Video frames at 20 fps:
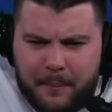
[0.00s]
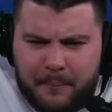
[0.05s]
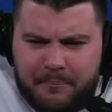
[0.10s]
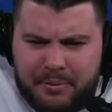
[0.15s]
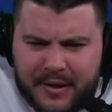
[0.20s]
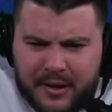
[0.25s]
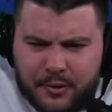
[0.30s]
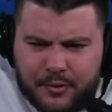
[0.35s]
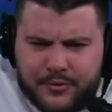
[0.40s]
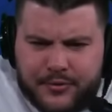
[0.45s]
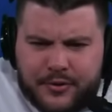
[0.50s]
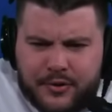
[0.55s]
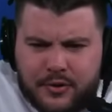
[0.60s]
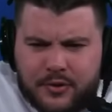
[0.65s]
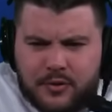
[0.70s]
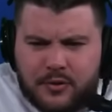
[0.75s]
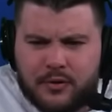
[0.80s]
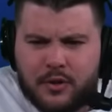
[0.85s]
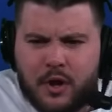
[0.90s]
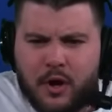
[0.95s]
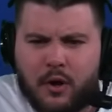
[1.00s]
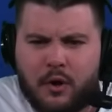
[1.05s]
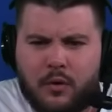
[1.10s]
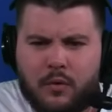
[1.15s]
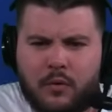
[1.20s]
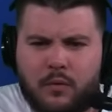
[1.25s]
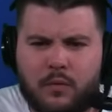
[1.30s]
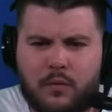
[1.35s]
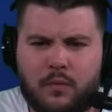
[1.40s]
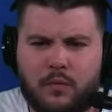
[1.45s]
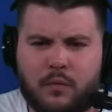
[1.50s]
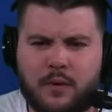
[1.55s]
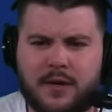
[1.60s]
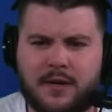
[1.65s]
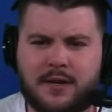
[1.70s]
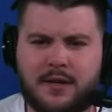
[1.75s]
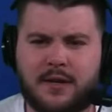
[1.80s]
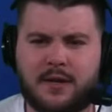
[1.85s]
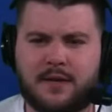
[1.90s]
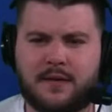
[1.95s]
Built, no, we
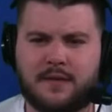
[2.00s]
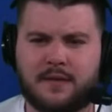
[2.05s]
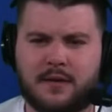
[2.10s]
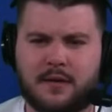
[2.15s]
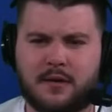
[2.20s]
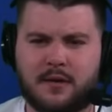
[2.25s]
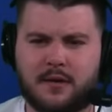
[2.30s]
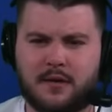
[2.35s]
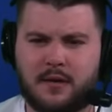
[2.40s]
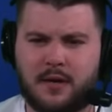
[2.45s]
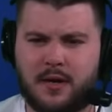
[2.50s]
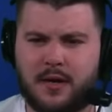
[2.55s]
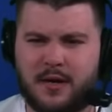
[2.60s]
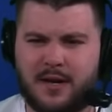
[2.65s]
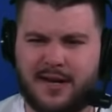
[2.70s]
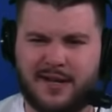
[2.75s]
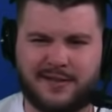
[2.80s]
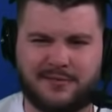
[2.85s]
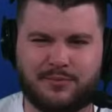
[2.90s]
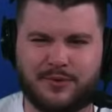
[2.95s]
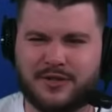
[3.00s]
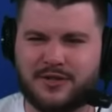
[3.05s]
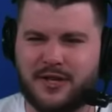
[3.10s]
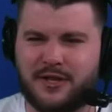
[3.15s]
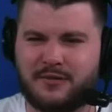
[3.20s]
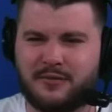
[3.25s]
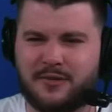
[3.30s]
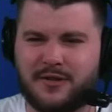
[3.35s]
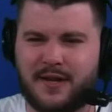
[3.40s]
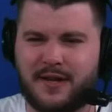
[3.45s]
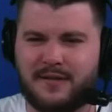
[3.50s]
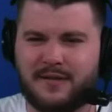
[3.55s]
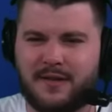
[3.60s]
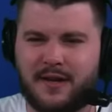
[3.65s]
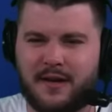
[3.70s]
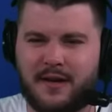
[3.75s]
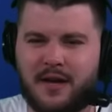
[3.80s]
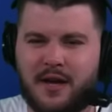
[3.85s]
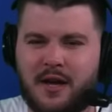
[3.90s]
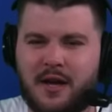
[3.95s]
need. I wish I knew what that
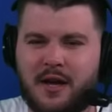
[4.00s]
said.